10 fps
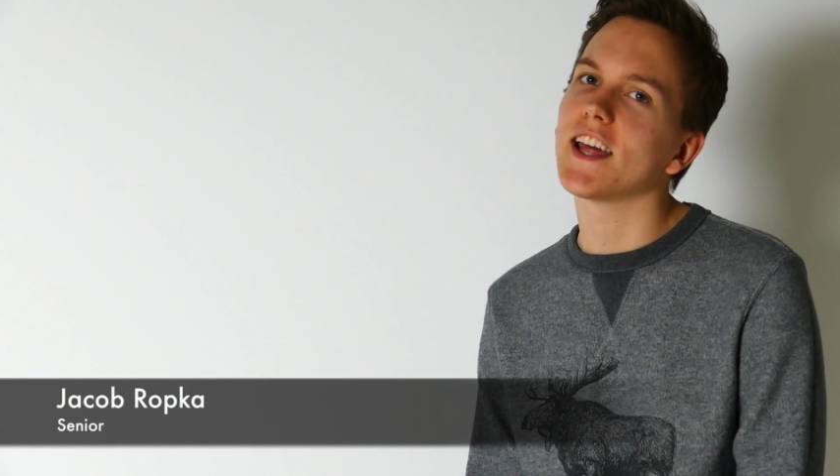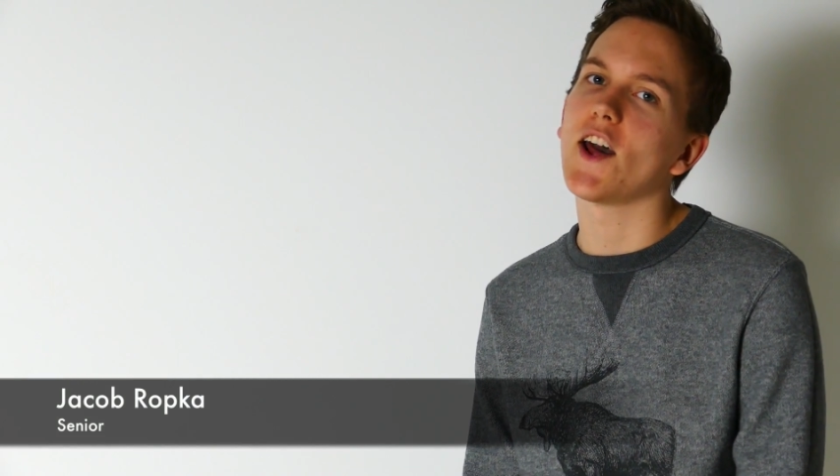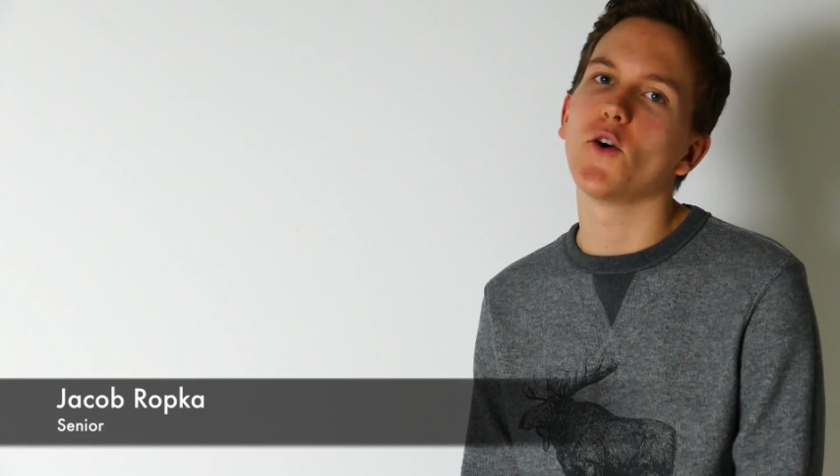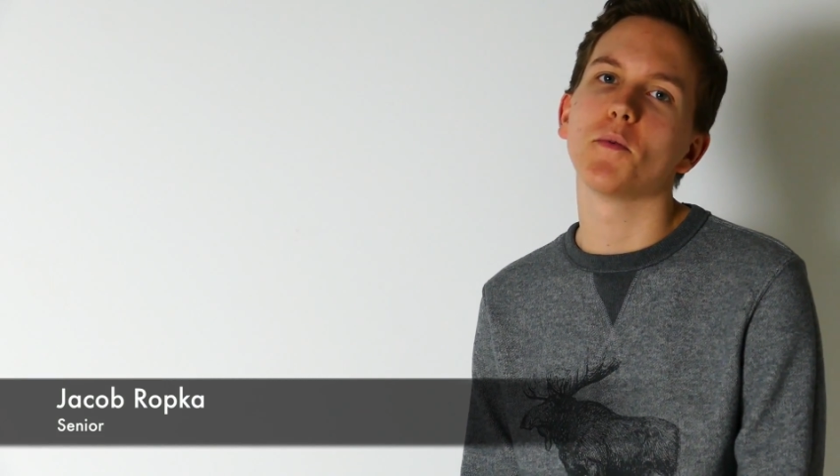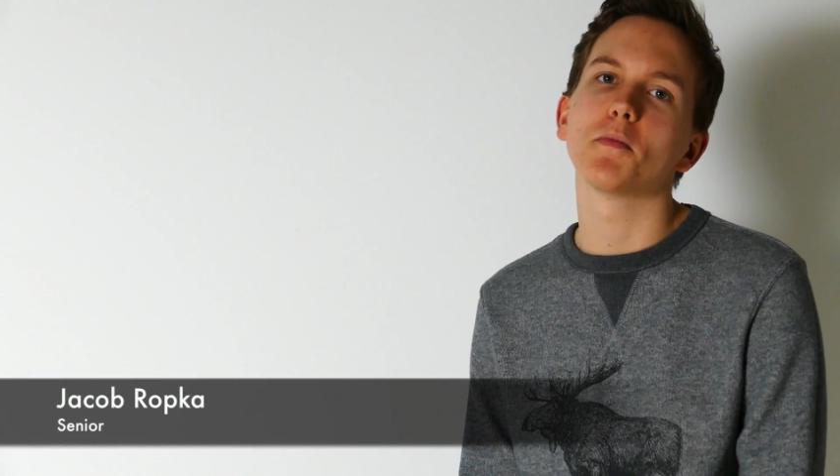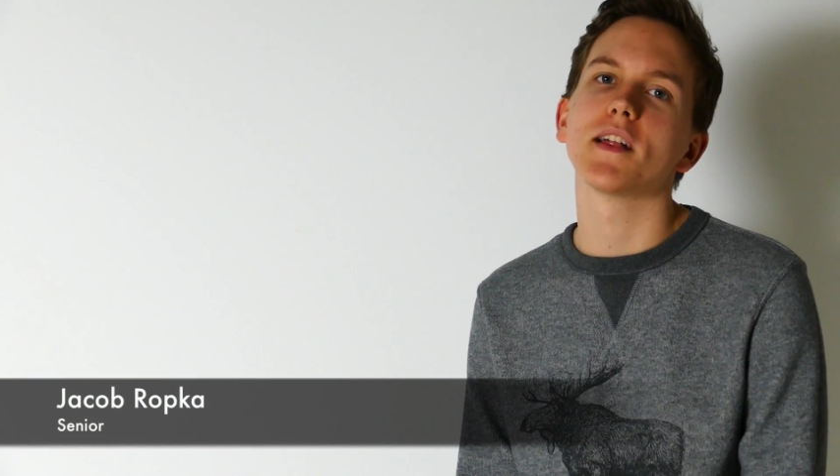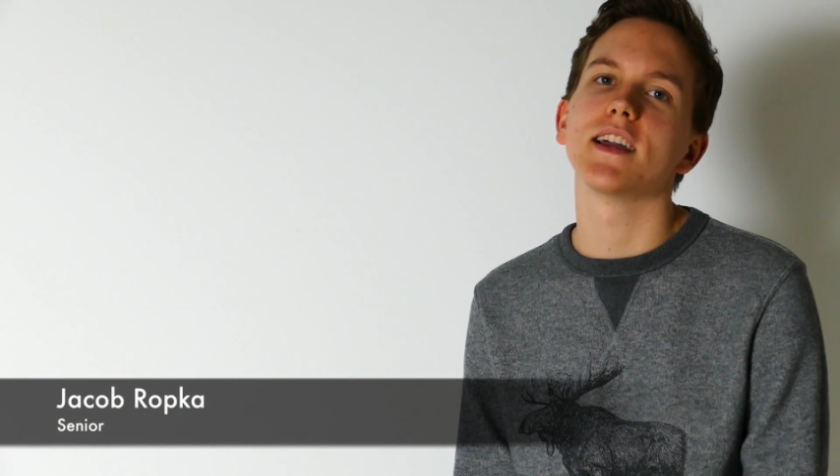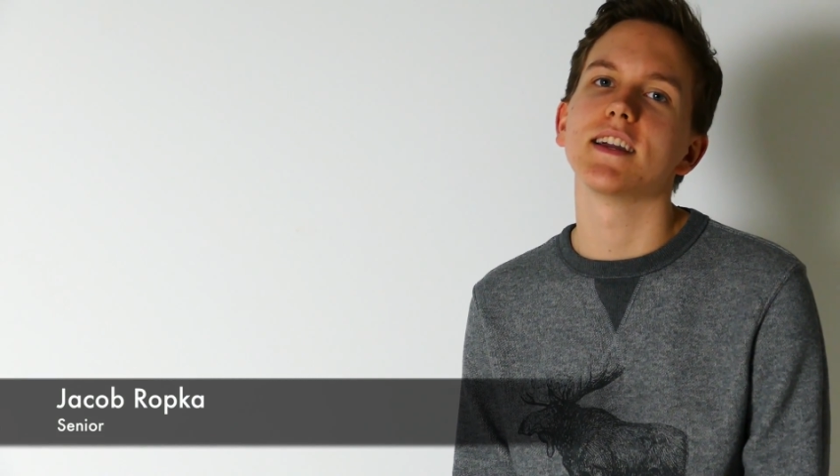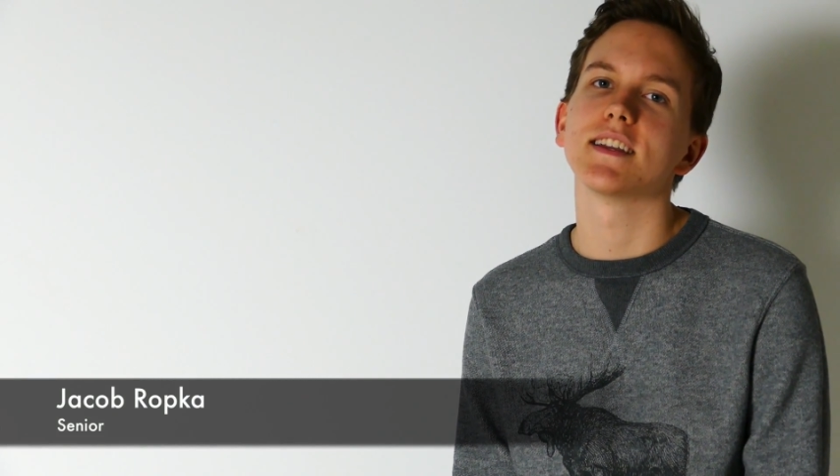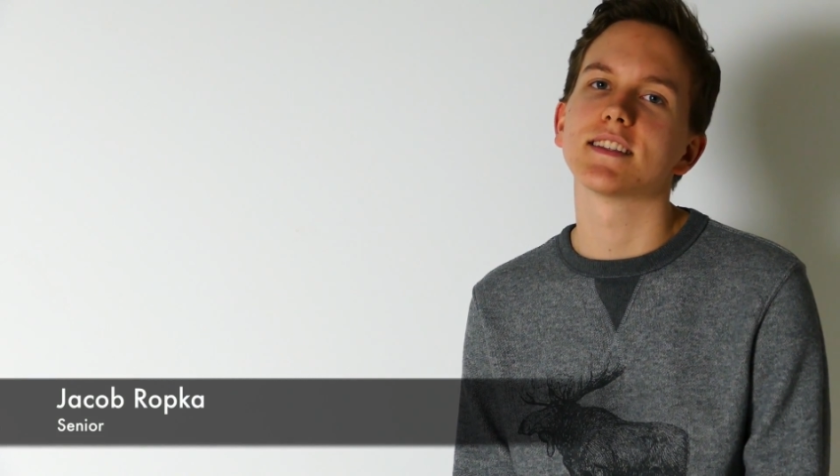and I will be
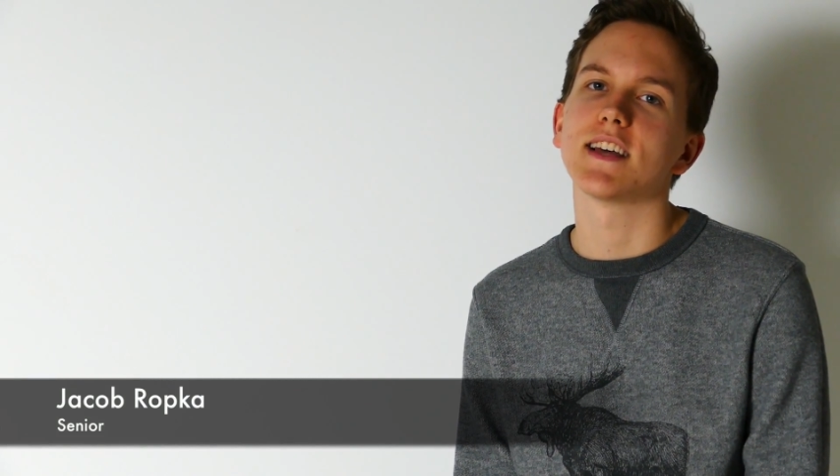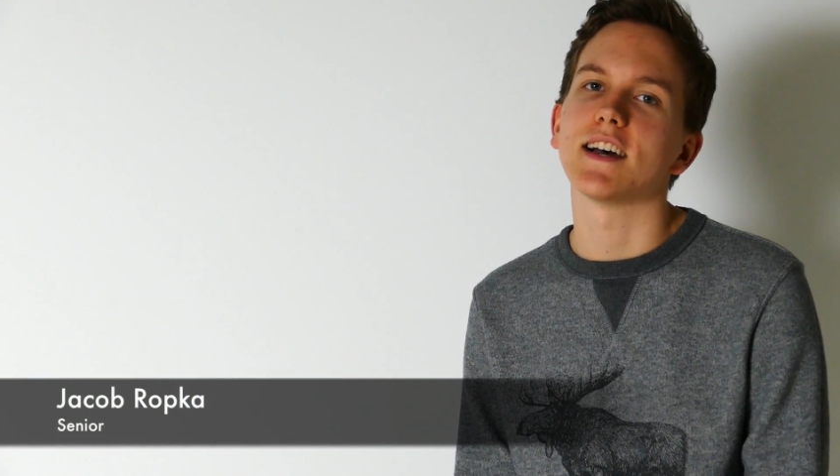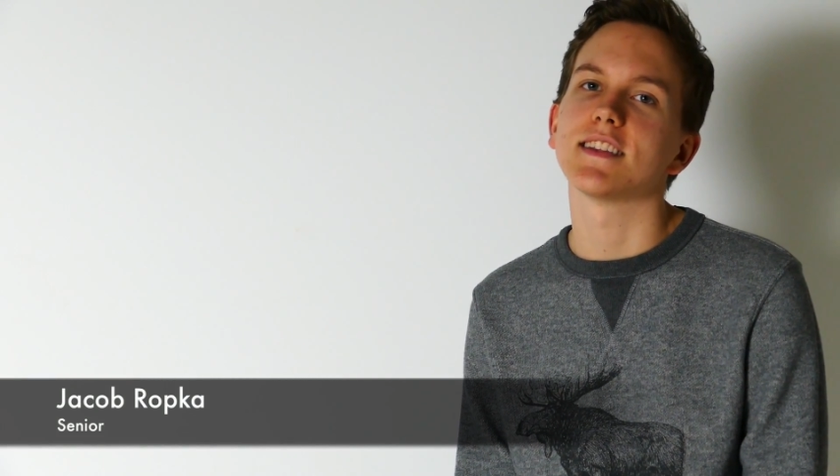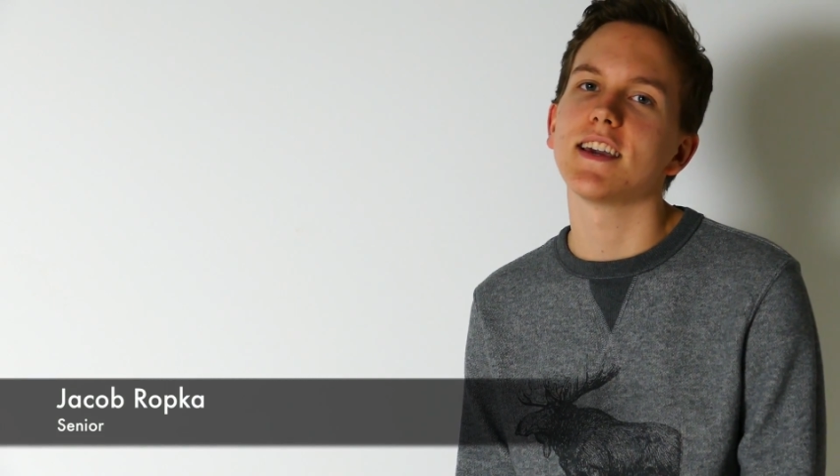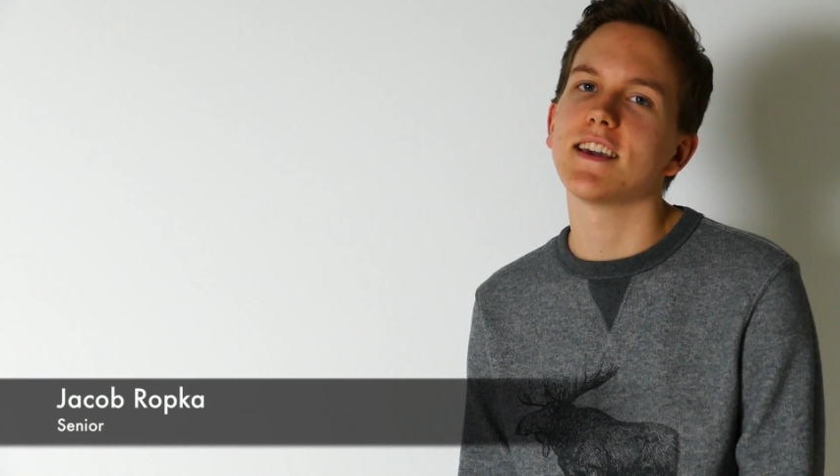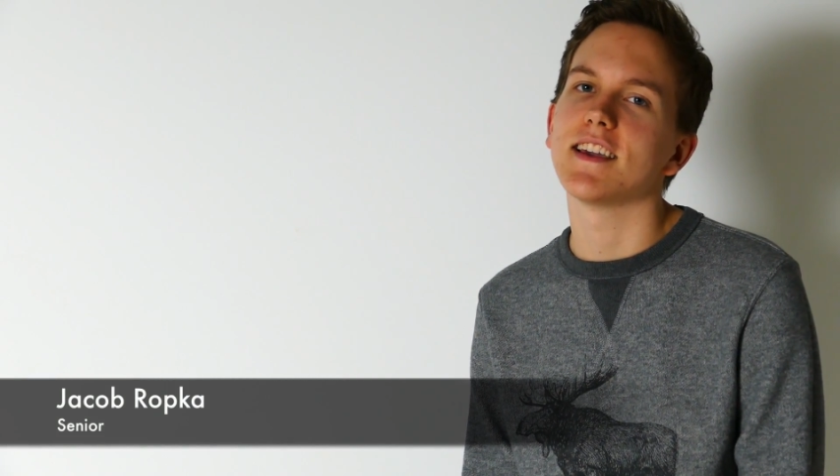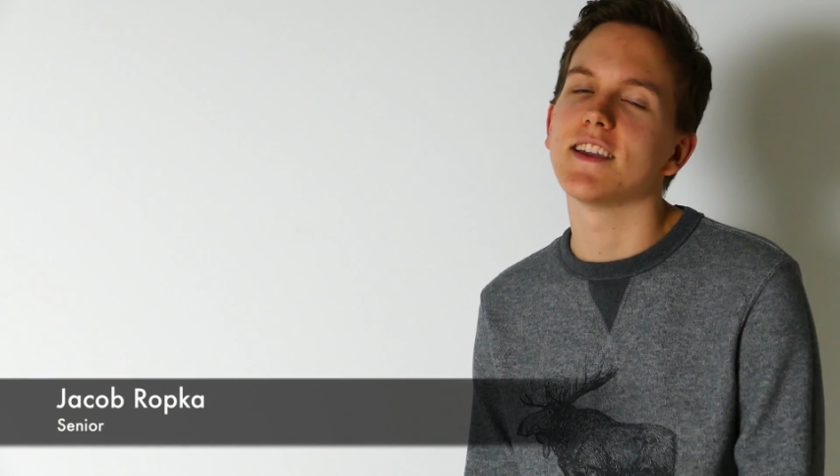playing Tate